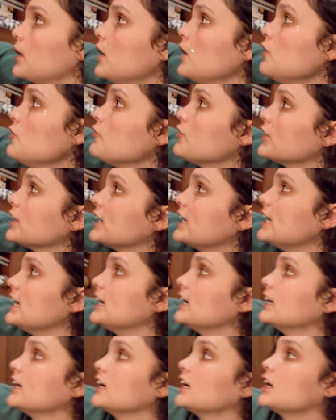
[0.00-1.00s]
over
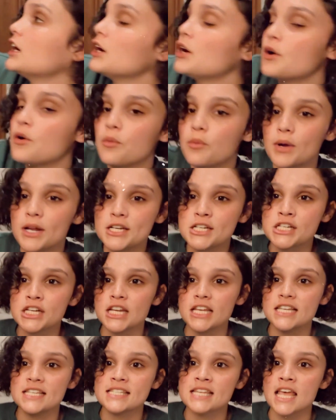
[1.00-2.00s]
here, which
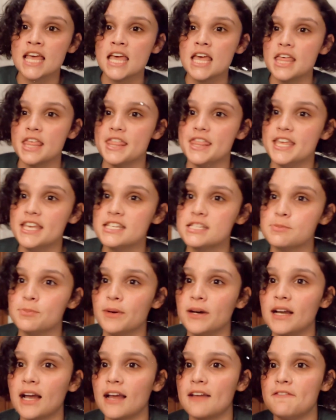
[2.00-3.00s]
is this
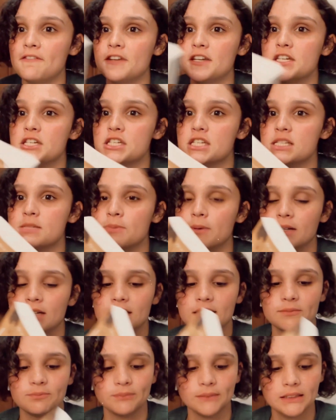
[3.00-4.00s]
book. I finished this book.
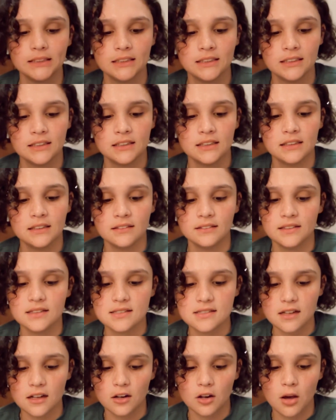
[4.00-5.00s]

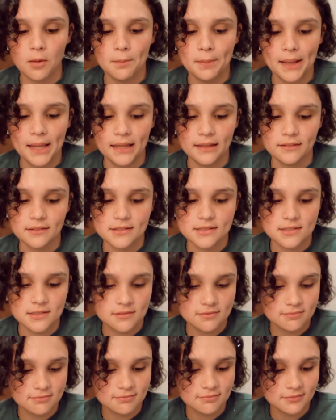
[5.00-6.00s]
This got all bent.
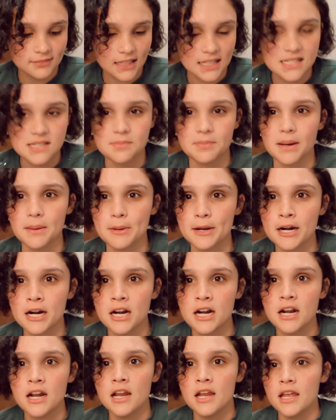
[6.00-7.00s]
That's a bummer.
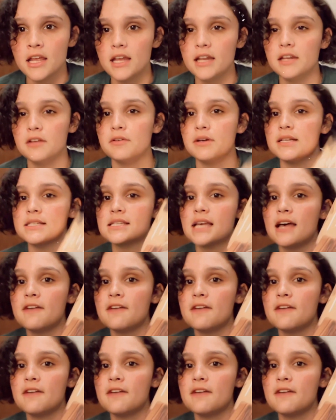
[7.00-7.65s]
Anyways, I